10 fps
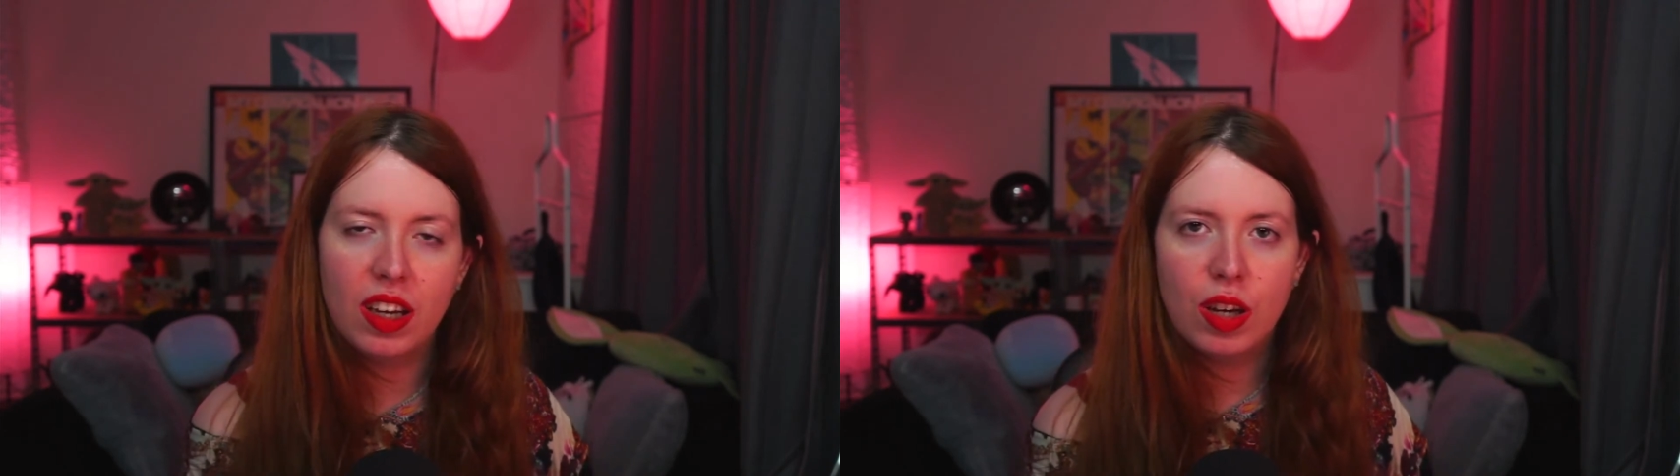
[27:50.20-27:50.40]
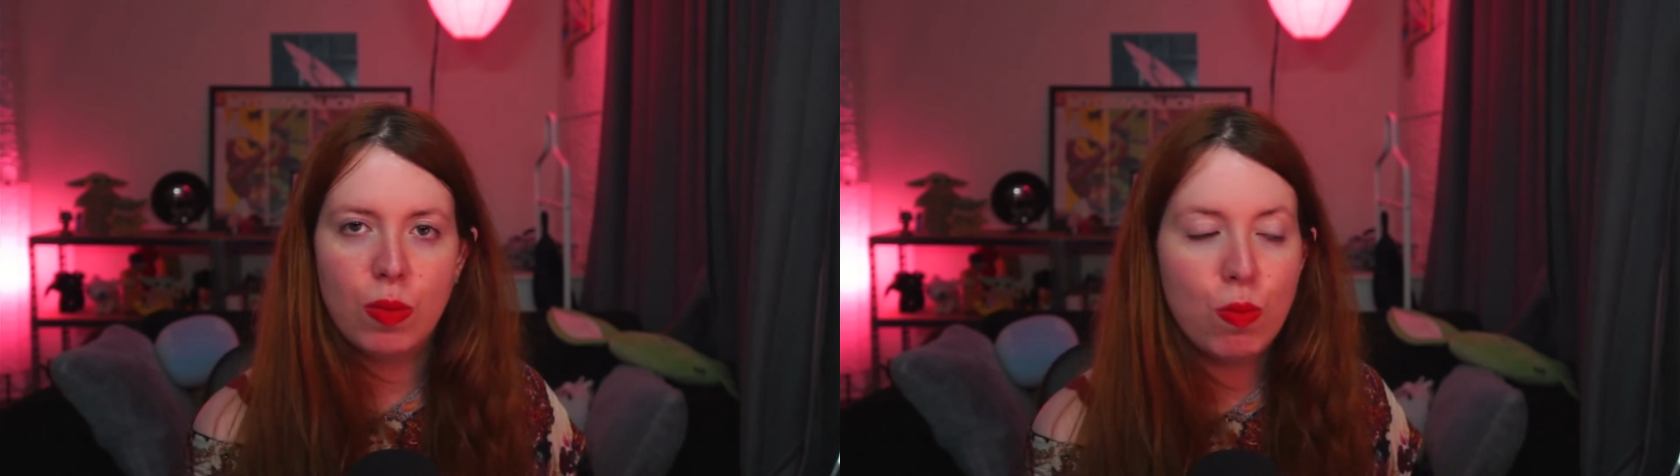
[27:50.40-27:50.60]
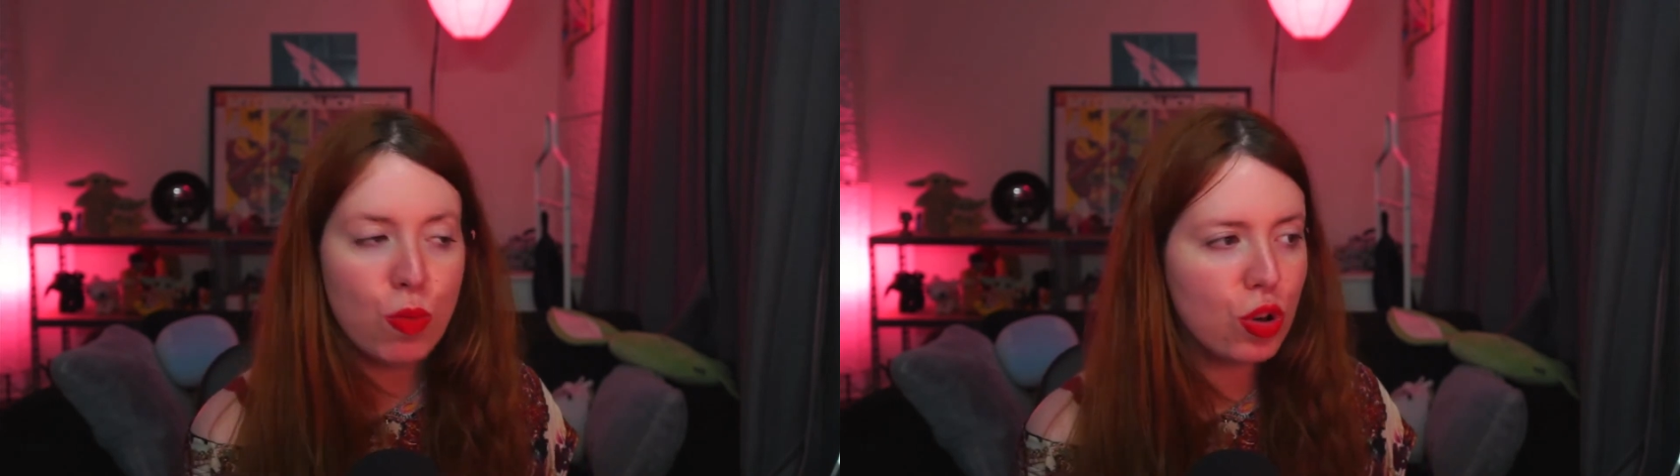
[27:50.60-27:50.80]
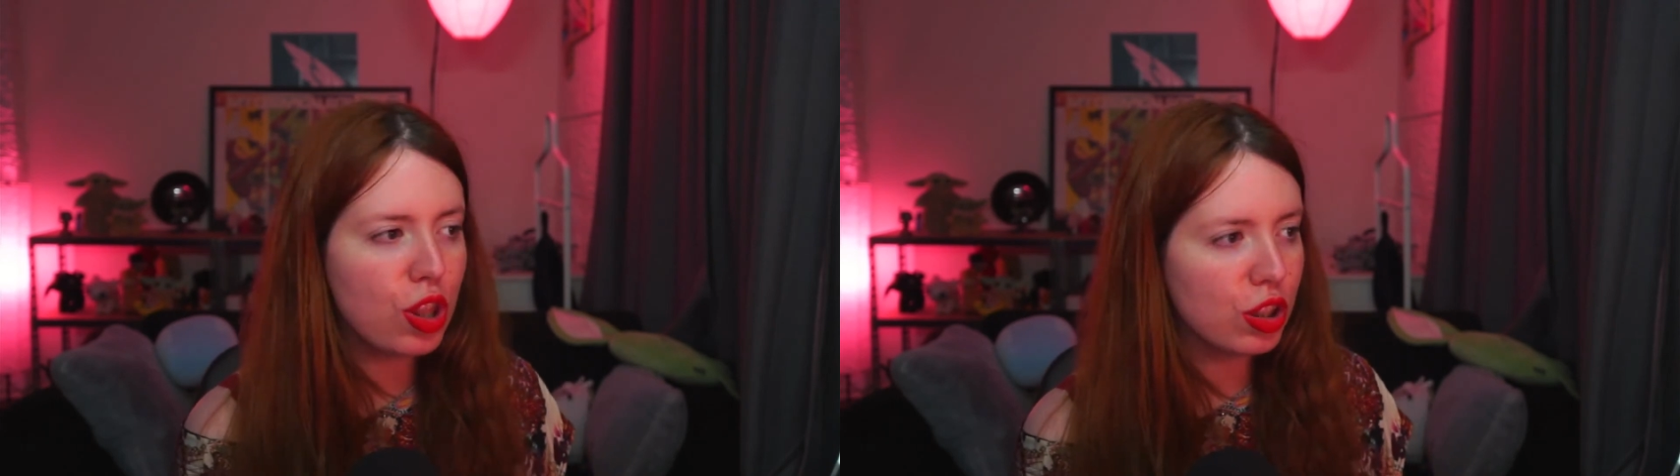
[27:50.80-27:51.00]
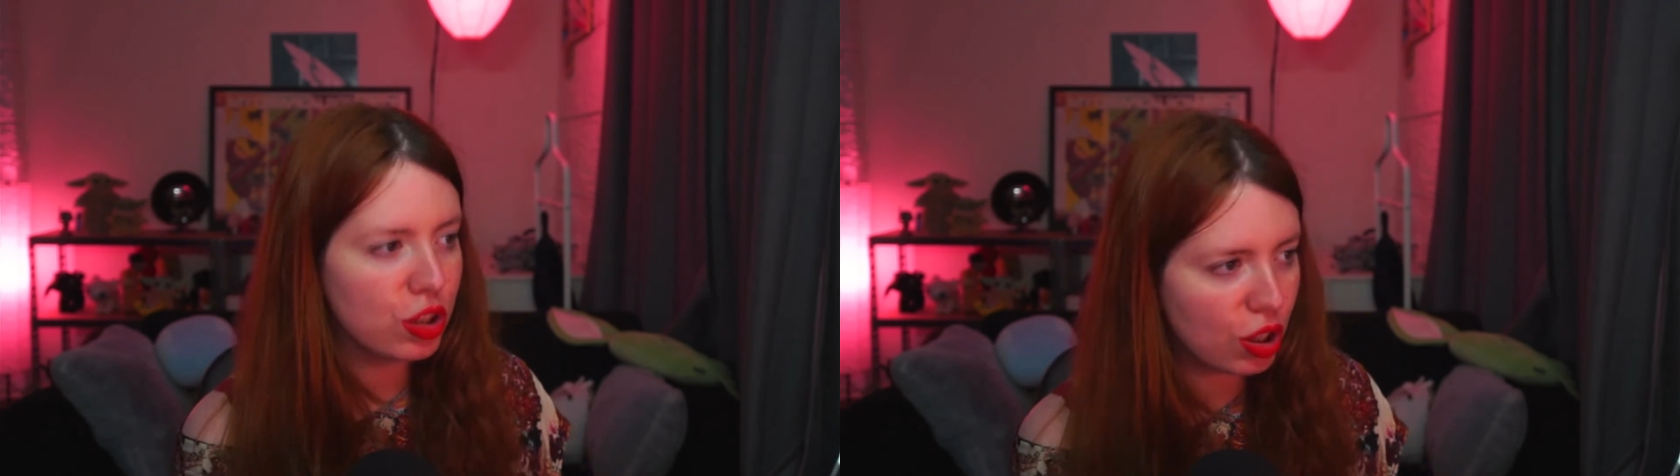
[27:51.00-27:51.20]
mood
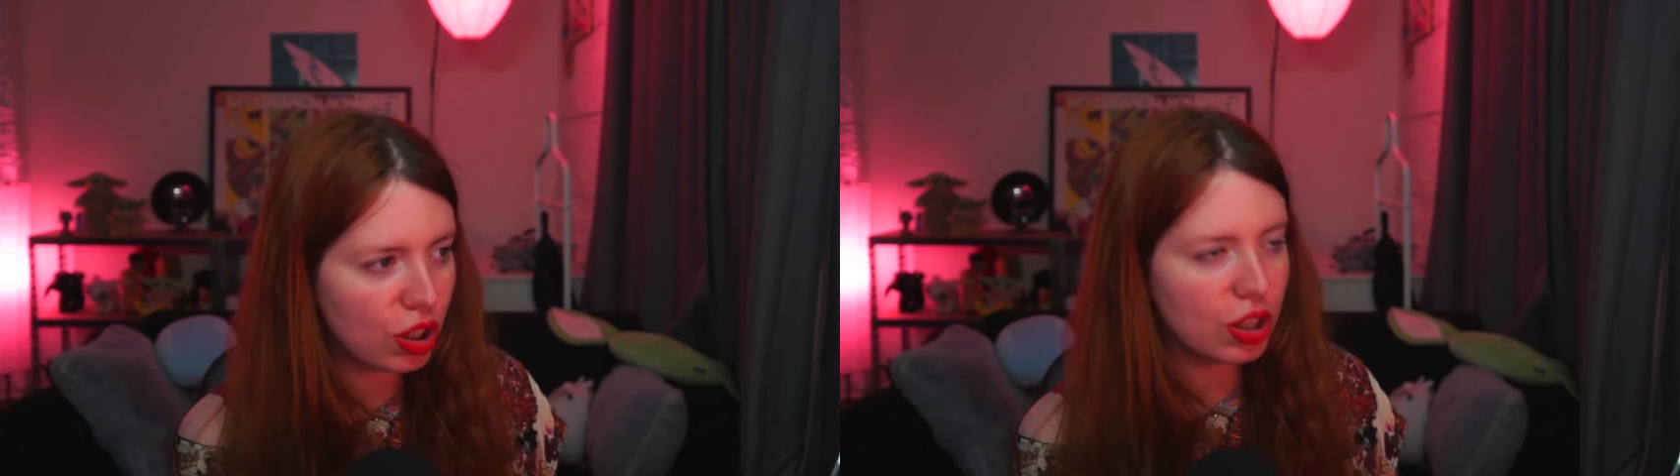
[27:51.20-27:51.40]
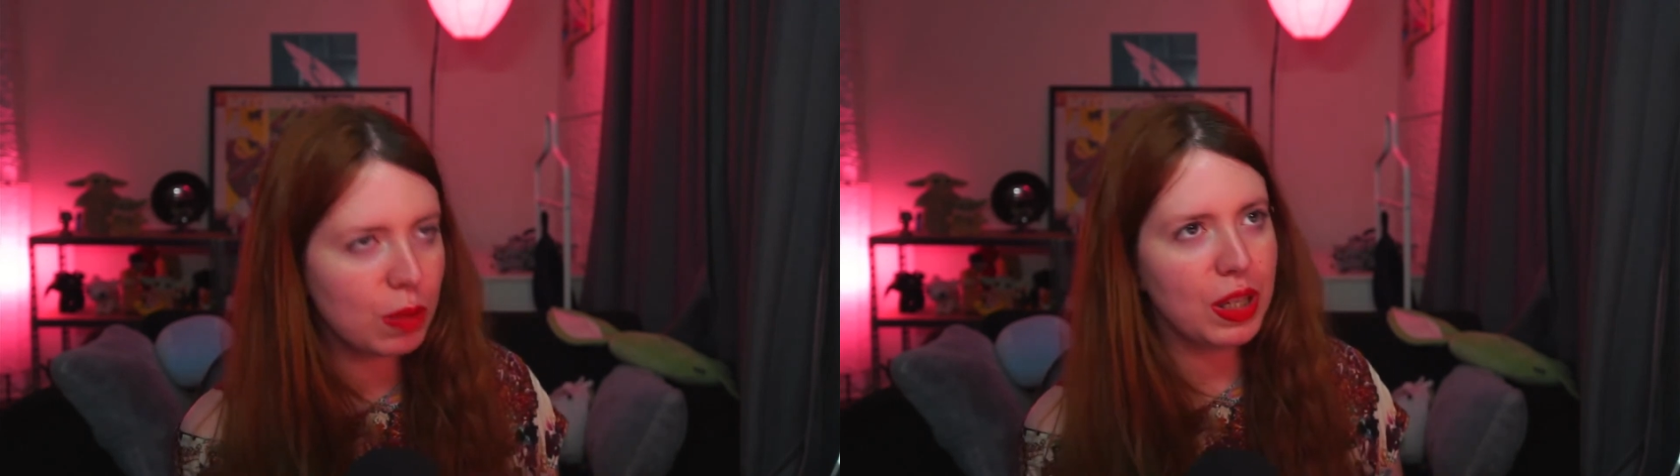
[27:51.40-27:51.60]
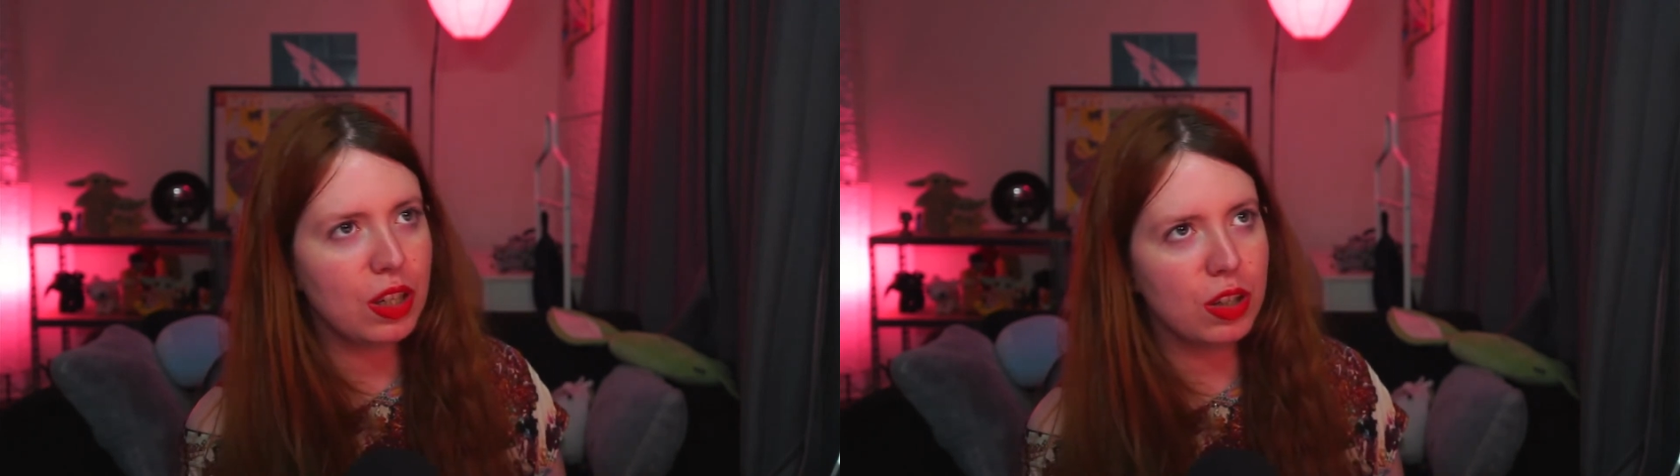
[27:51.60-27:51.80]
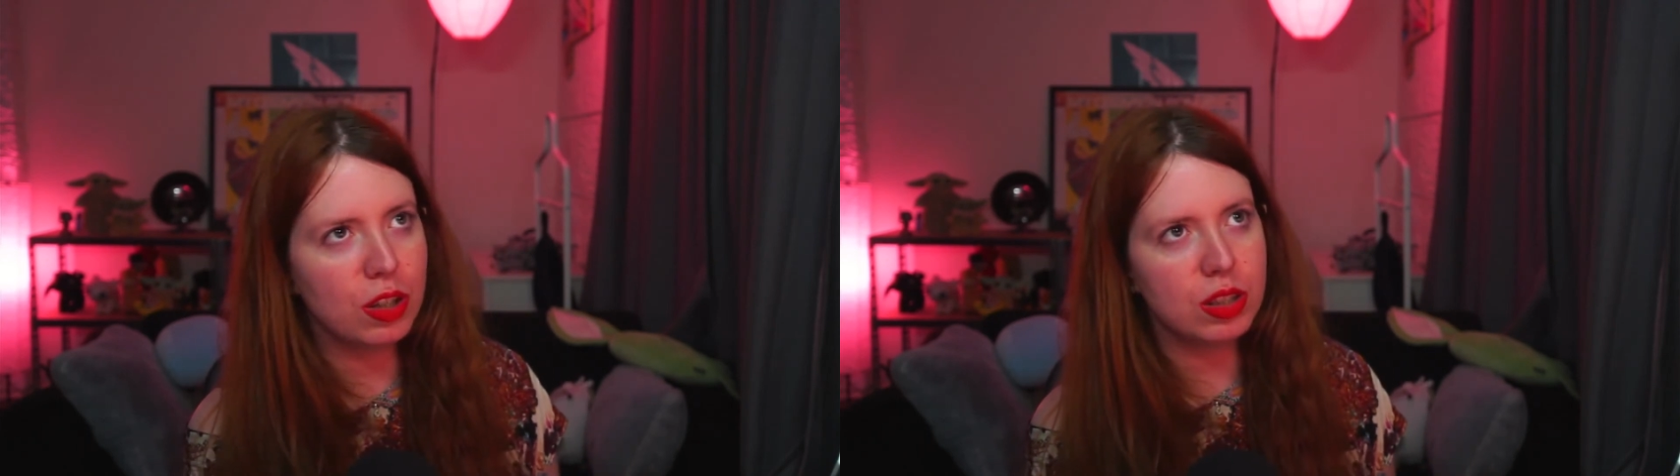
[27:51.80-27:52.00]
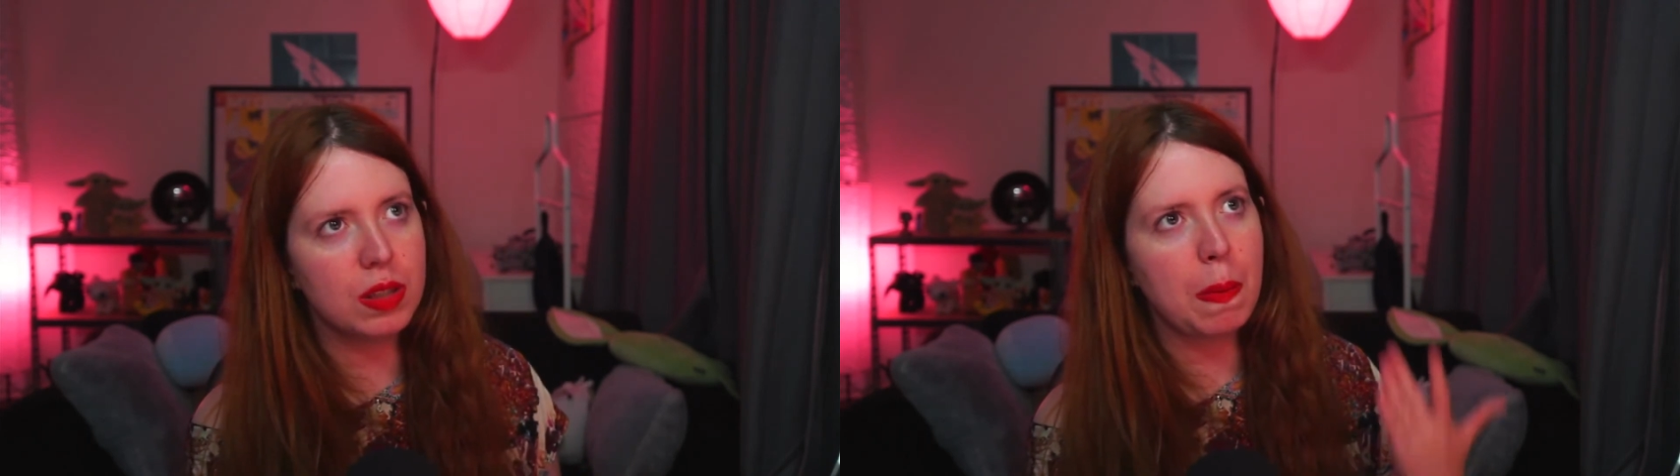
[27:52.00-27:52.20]
song
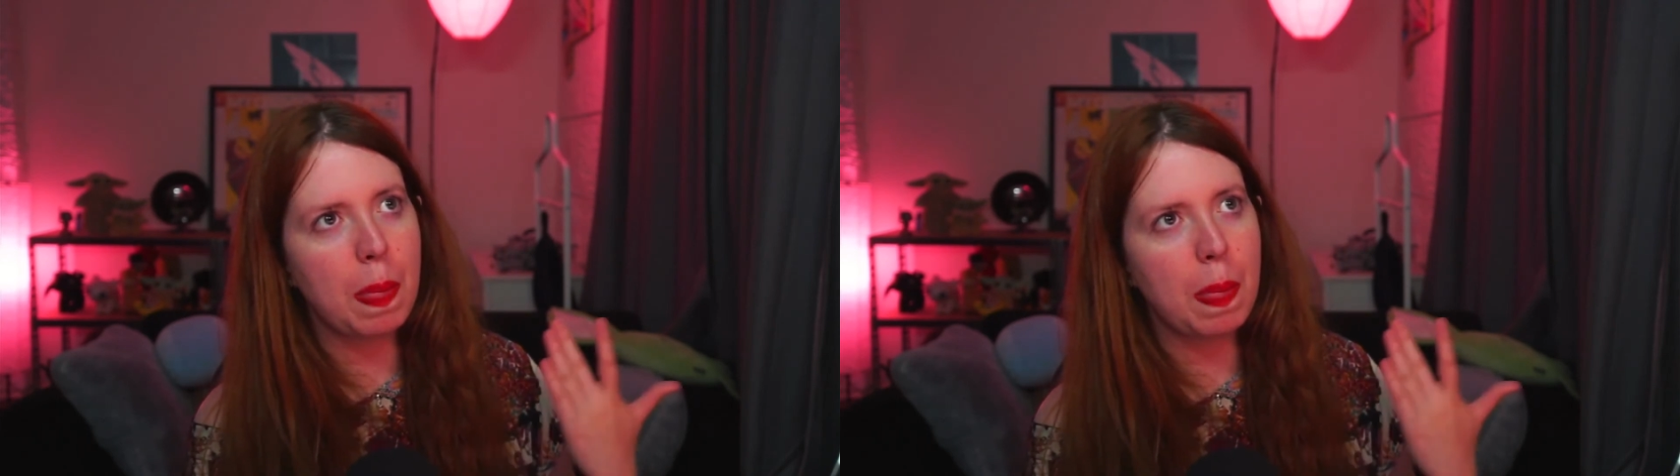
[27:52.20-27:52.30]
because